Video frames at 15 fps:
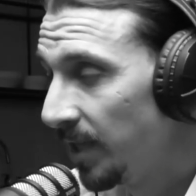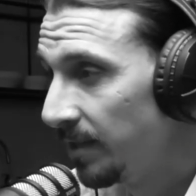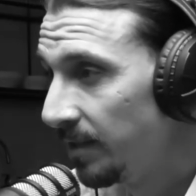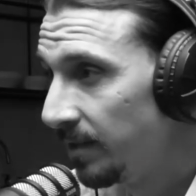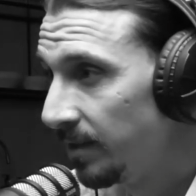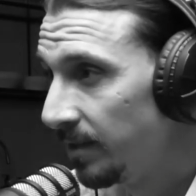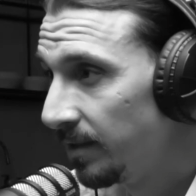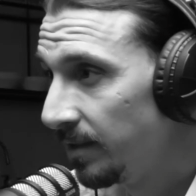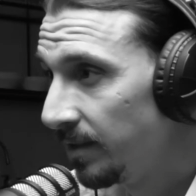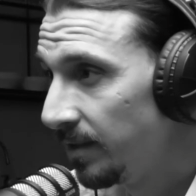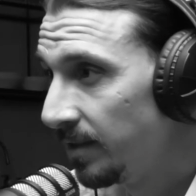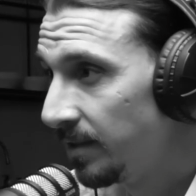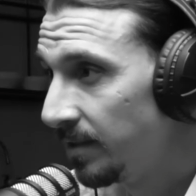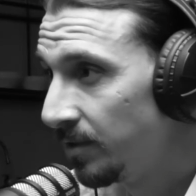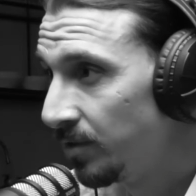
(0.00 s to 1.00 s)
but
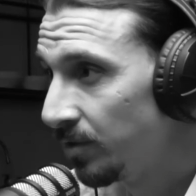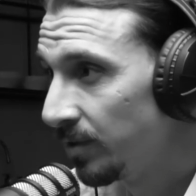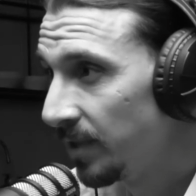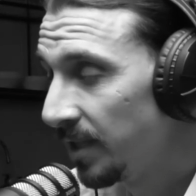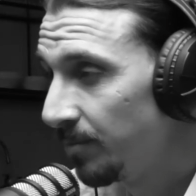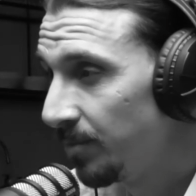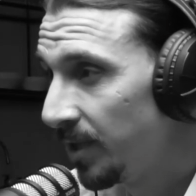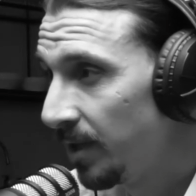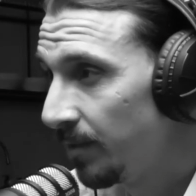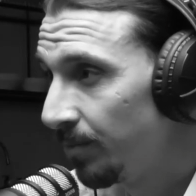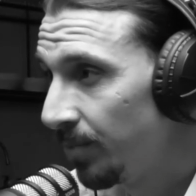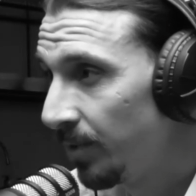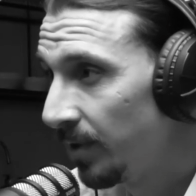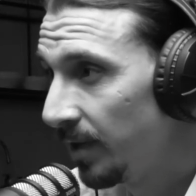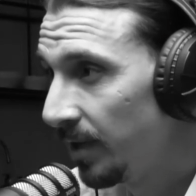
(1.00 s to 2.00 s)
it should not be a
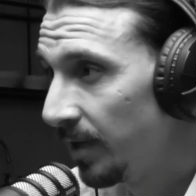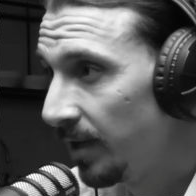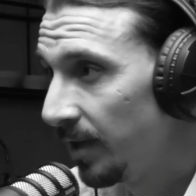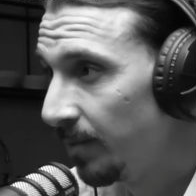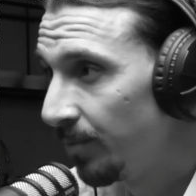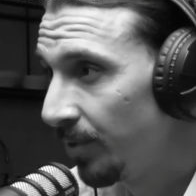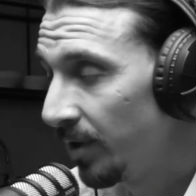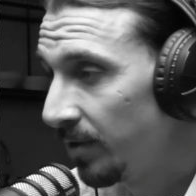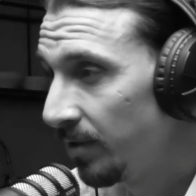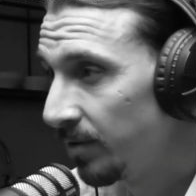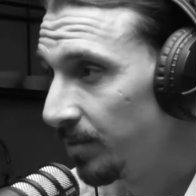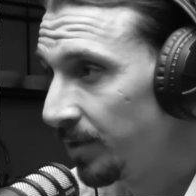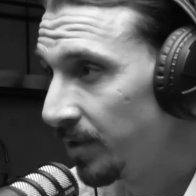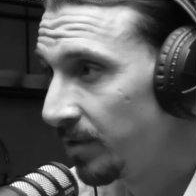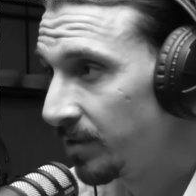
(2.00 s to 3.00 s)

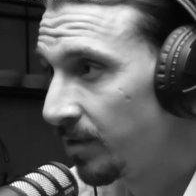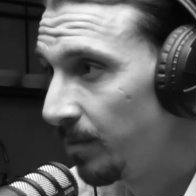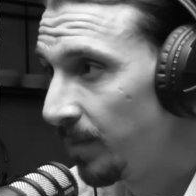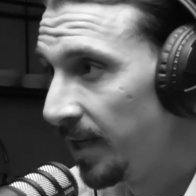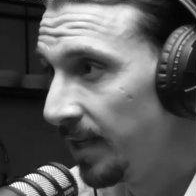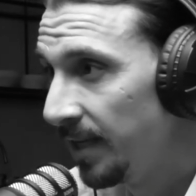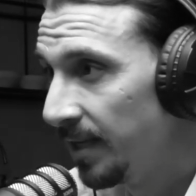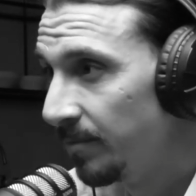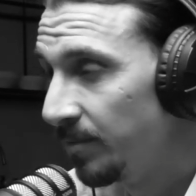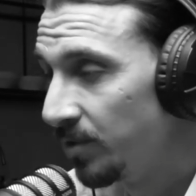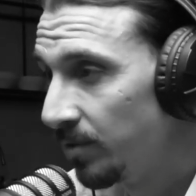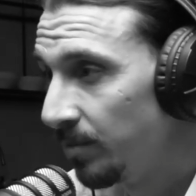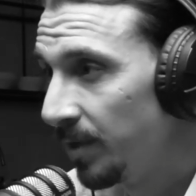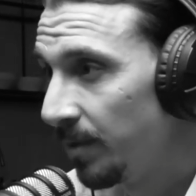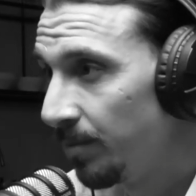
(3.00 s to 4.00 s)
product because of my name. It
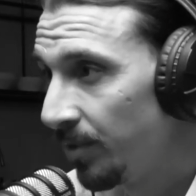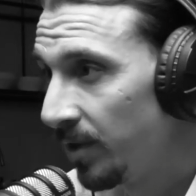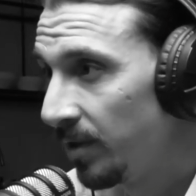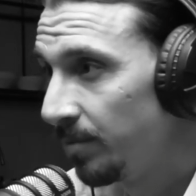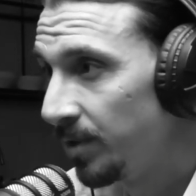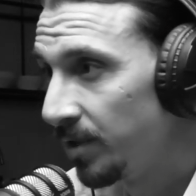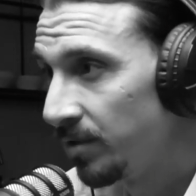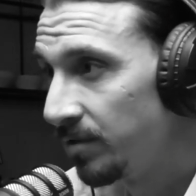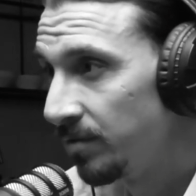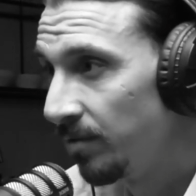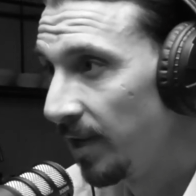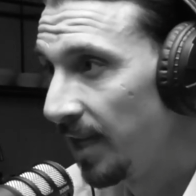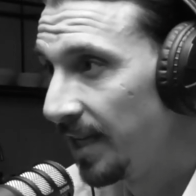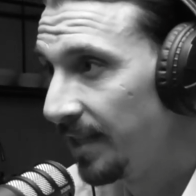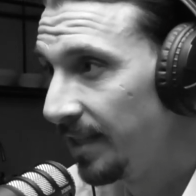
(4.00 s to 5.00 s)
should be a product because
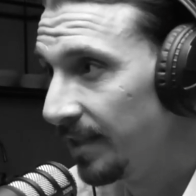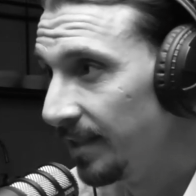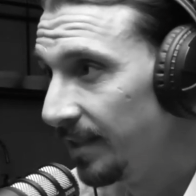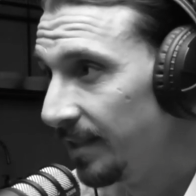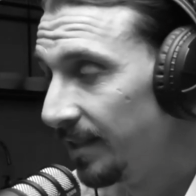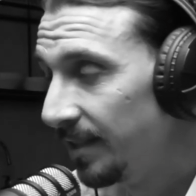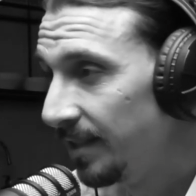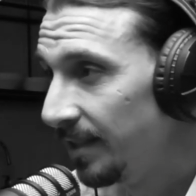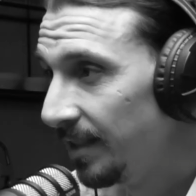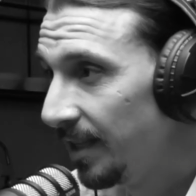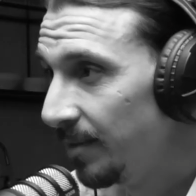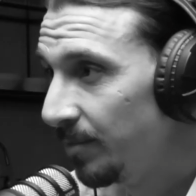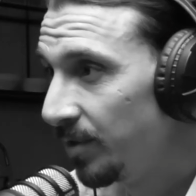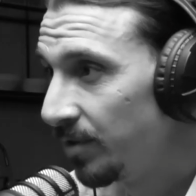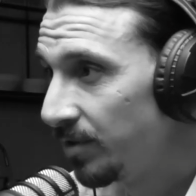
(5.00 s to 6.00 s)
you like it,
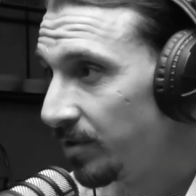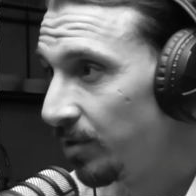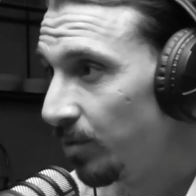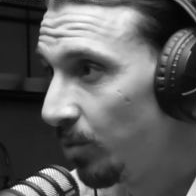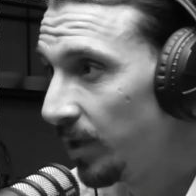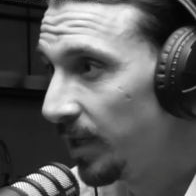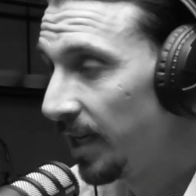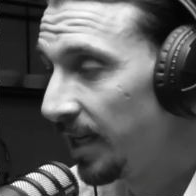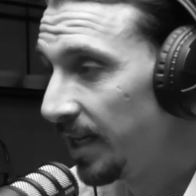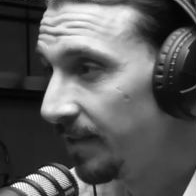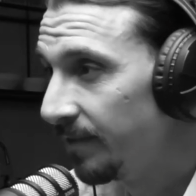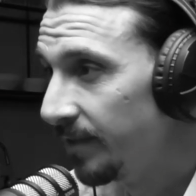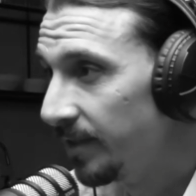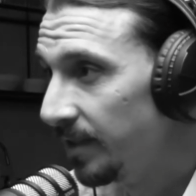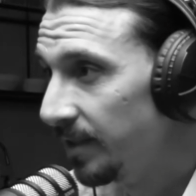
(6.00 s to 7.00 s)
because you want to
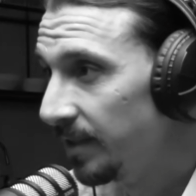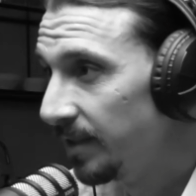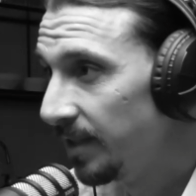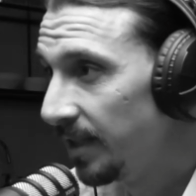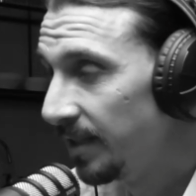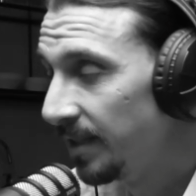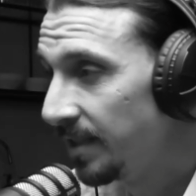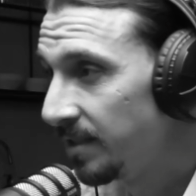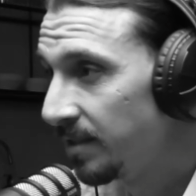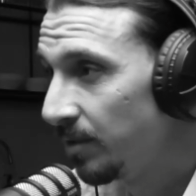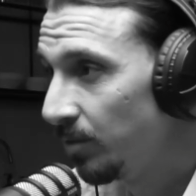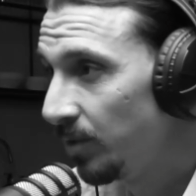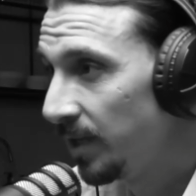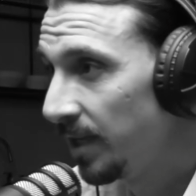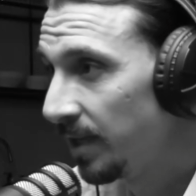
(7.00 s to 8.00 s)
have it. And that's
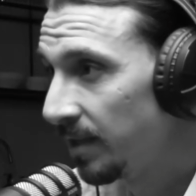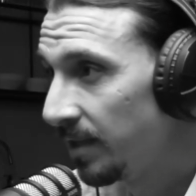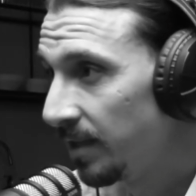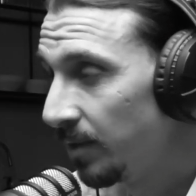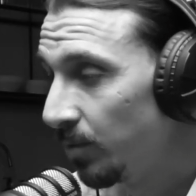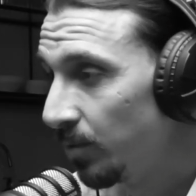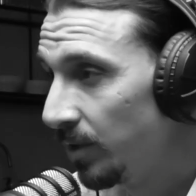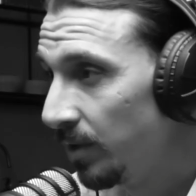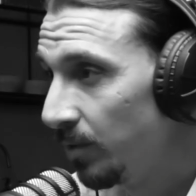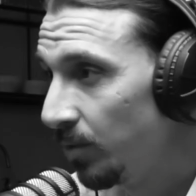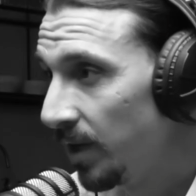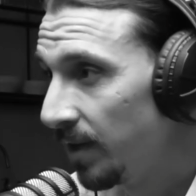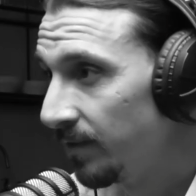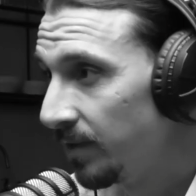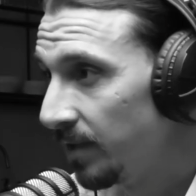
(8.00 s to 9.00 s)
the way I think
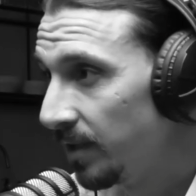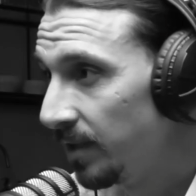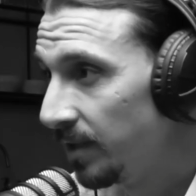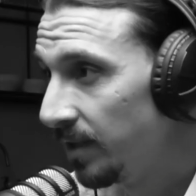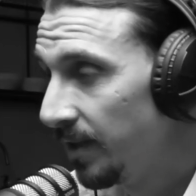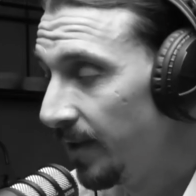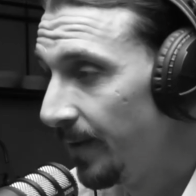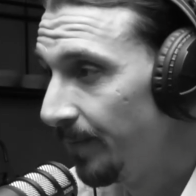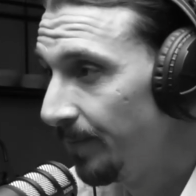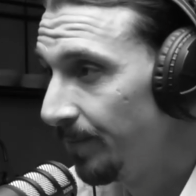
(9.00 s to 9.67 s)
we have done